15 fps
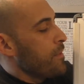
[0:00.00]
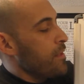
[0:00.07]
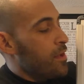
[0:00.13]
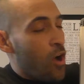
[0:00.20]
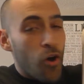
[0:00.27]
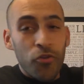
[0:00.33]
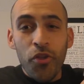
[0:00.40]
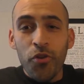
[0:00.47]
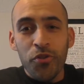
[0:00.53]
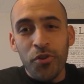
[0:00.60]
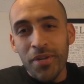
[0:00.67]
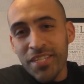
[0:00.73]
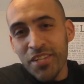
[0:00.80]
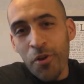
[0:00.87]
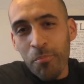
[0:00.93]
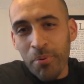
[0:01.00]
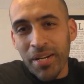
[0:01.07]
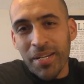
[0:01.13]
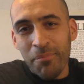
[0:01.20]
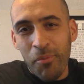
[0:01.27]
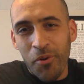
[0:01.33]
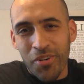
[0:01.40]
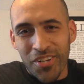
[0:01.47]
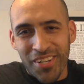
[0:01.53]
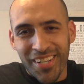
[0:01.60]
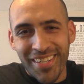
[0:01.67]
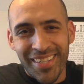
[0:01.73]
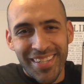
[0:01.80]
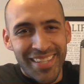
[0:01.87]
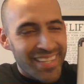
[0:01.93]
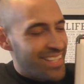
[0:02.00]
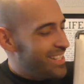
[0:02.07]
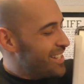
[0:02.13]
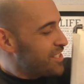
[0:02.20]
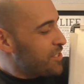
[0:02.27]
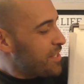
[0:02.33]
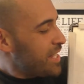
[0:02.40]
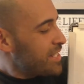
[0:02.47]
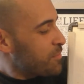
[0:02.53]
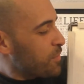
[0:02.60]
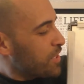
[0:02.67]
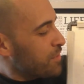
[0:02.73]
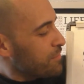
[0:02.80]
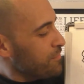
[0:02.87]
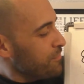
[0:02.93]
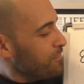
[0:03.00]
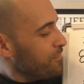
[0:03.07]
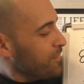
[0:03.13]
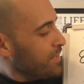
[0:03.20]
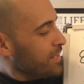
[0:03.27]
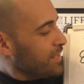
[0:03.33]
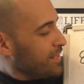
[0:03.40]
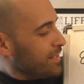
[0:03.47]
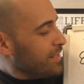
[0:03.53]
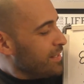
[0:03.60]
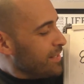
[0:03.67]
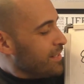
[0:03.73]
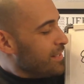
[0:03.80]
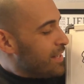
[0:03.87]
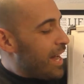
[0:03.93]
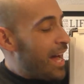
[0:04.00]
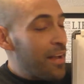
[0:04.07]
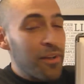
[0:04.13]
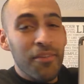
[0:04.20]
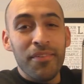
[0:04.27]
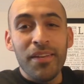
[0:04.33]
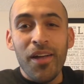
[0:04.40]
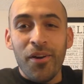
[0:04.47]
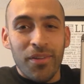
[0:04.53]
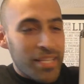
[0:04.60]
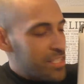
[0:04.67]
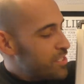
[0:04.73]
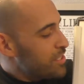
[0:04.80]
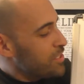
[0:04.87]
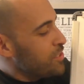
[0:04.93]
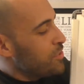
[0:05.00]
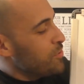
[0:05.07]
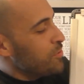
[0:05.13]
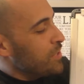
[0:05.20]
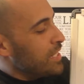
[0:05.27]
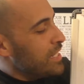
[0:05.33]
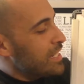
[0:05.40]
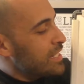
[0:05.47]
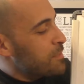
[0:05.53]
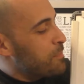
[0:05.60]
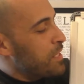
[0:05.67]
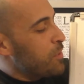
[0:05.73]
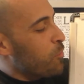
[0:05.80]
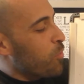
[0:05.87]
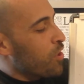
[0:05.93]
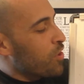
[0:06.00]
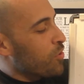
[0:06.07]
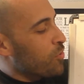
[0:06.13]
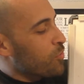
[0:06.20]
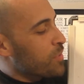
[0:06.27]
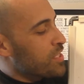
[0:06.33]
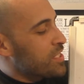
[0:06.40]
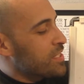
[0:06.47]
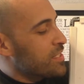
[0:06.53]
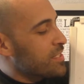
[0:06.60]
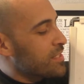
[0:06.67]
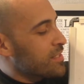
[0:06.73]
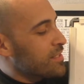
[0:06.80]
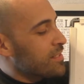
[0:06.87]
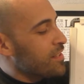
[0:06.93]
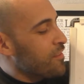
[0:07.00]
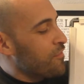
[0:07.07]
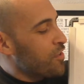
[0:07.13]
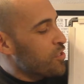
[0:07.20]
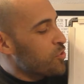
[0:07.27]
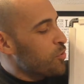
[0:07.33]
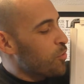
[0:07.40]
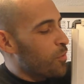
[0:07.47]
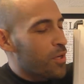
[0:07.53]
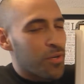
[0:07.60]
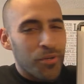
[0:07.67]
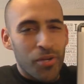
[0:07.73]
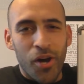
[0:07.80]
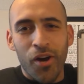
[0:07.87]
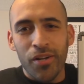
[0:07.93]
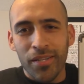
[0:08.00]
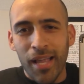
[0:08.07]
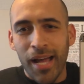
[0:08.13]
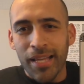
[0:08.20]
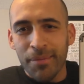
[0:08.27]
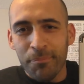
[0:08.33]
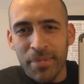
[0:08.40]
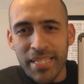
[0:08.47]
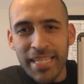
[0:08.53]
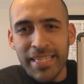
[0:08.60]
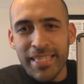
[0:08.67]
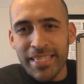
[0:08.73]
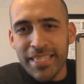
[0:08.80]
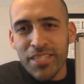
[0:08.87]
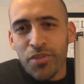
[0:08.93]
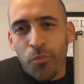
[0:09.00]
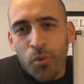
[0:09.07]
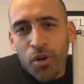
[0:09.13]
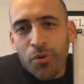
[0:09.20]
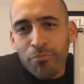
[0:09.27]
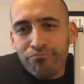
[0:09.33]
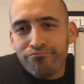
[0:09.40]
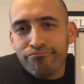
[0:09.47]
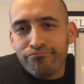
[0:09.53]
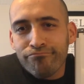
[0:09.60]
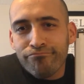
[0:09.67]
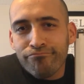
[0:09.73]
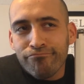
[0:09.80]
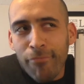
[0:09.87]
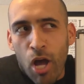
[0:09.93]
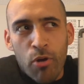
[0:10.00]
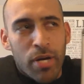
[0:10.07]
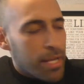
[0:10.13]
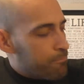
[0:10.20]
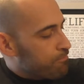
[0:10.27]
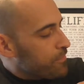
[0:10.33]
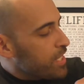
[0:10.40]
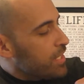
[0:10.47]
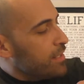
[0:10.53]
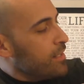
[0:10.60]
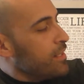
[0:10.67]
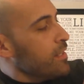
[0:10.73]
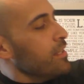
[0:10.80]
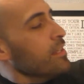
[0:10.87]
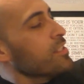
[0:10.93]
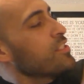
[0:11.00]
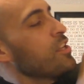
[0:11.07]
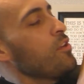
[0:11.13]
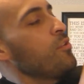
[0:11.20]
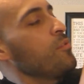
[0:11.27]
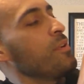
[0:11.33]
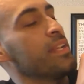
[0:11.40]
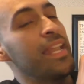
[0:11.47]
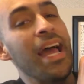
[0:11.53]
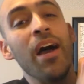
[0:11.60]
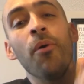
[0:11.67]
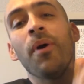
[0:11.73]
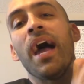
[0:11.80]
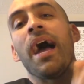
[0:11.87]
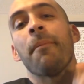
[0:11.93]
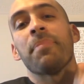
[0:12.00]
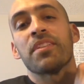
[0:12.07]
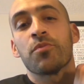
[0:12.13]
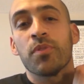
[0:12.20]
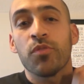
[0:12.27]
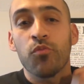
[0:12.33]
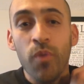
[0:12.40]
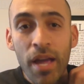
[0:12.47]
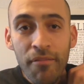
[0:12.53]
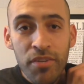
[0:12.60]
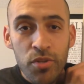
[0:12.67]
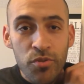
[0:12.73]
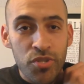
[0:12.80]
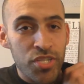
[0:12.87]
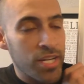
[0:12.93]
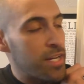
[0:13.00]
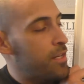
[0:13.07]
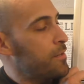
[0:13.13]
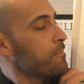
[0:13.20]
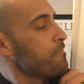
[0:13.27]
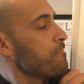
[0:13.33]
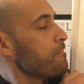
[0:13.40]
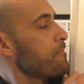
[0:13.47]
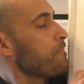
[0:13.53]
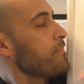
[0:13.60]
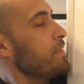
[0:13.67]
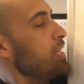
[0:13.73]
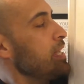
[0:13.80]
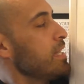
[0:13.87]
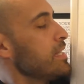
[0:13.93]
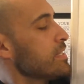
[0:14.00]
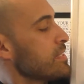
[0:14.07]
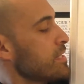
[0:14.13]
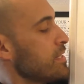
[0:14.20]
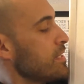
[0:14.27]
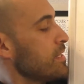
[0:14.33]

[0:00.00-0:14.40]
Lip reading: Although there is no brick and mortar. So that's weird. I don't even know. Let's just do EXP World, which is a virtual world online. Pretend this is the world. Okay. So now what happens with revenue share is